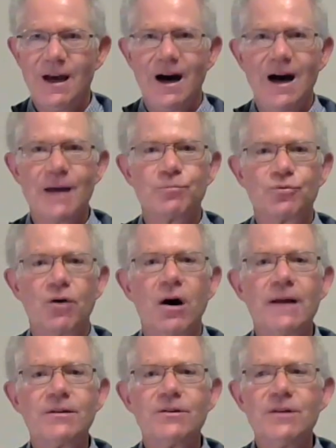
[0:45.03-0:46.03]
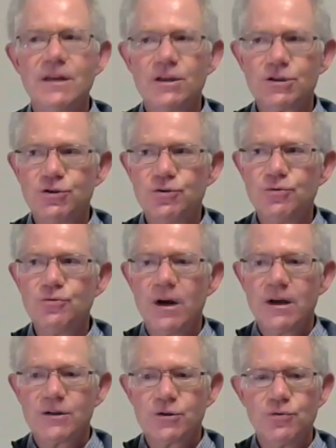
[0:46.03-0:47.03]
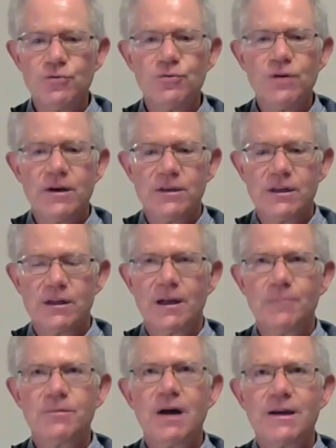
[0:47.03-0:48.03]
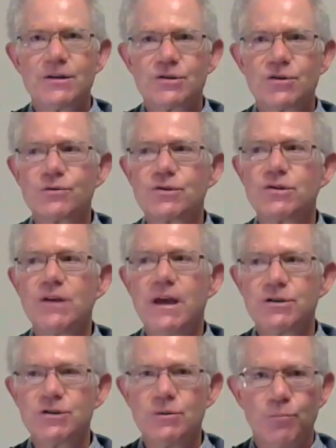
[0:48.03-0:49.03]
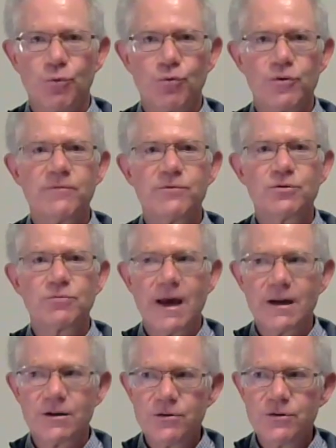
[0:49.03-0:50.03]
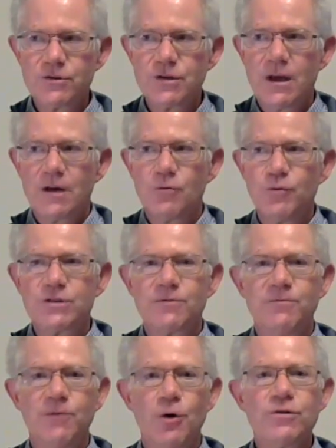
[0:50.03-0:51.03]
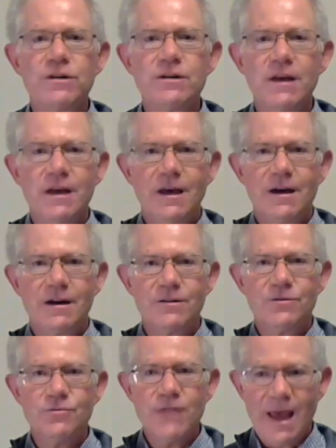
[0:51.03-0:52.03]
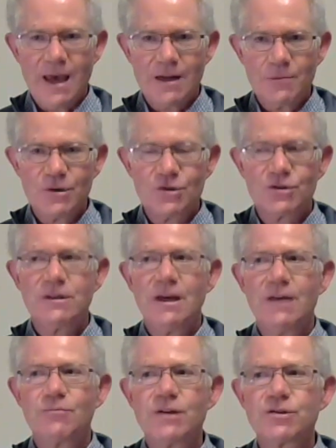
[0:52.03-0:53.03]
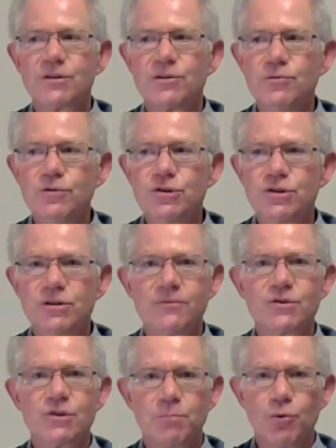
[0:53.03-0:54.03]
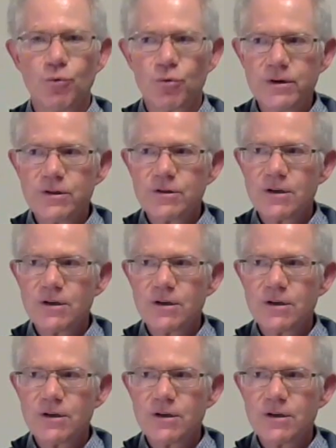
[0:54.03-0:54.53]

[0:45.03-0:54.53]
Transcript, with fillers: I brought the issue to the Alumni Association Board of Directors, which voted unanimously a resolution of support,